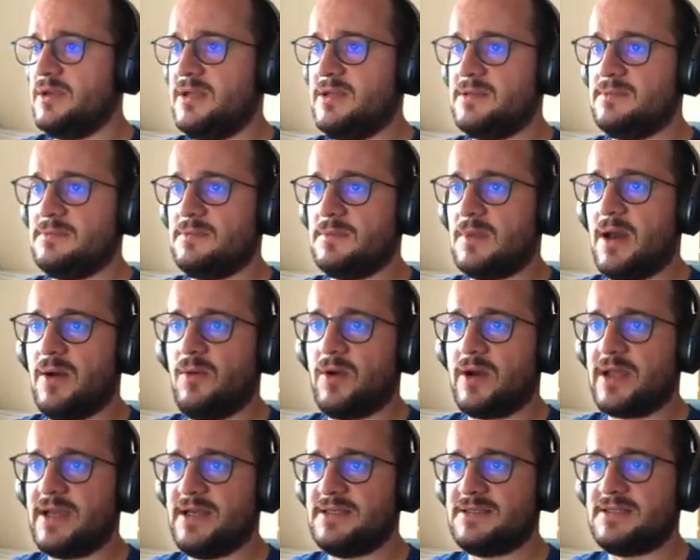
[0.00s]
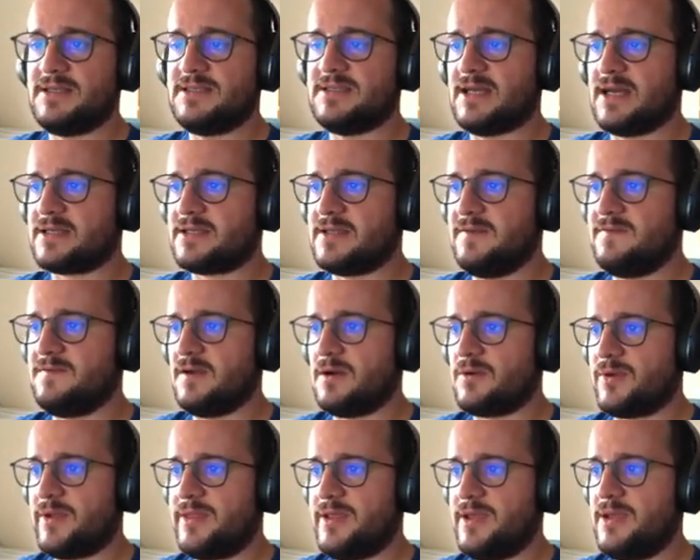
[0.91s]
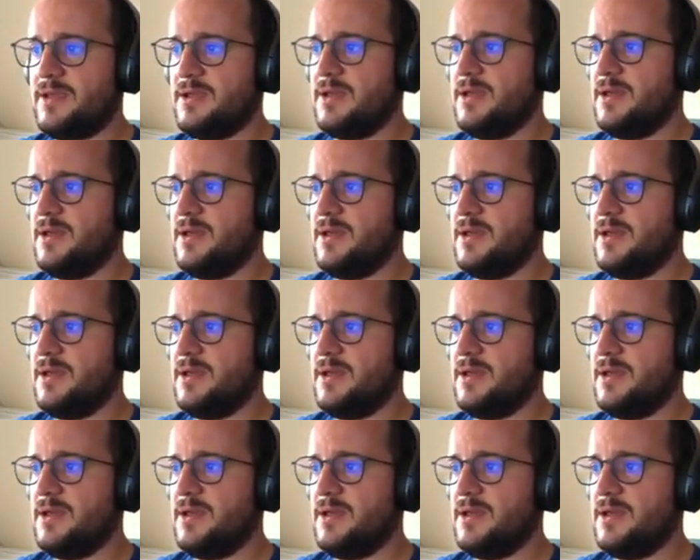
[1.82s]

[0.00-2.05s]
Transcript: In our case, it's active already.